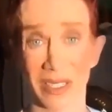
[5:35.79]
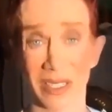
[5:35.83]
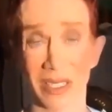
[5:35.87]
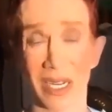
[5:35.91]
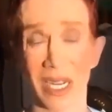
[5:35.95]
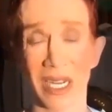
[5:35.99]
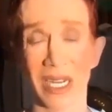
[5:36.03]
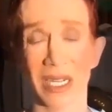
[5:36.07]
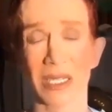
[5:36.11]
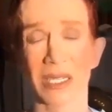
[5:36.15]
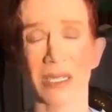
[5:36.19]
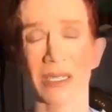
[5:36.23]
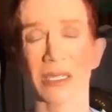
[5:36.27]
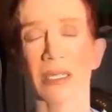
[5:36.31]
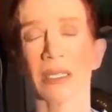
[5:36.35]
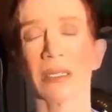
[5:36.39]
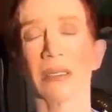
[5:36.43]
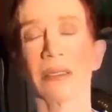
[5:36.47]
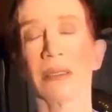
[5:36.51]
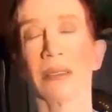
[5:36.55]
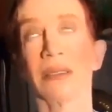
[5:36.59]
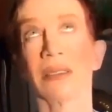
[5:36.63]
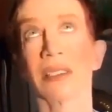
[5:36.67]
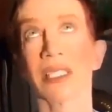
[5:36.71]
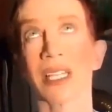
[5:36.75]
And I
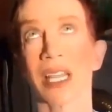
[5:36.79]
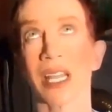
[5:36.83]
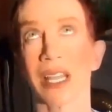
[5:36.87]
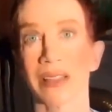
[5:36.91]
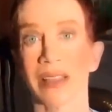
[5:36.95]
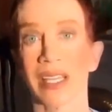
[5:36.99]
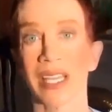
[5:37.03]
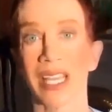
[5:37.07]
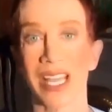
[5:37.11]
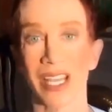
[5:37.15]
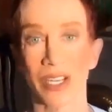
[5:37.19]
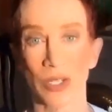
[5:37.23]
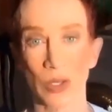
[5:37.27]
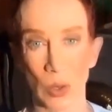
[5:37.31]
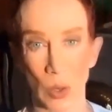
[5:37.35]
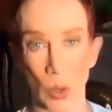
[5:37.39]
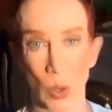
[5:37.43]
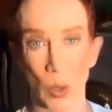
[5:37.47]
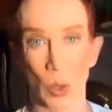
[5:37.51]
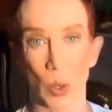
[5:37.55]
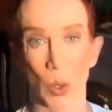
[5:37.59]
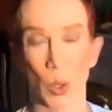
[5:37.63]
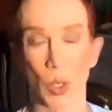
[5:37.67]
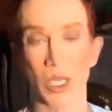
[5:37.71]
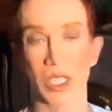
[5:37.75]
still say the end
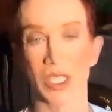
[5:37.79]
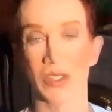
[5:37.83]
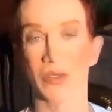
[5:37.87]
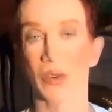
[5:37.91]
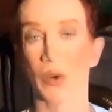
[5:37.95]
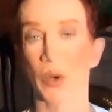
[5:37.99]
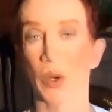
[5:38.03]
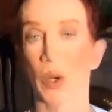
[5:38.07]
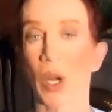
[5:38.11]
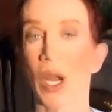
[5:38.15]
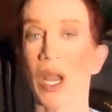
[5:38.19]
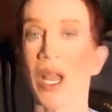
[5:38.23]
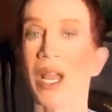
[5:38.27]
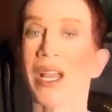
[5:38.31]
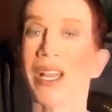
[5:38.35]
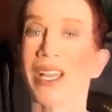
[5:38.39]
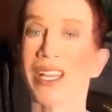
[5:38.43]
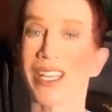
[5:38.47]
goal is for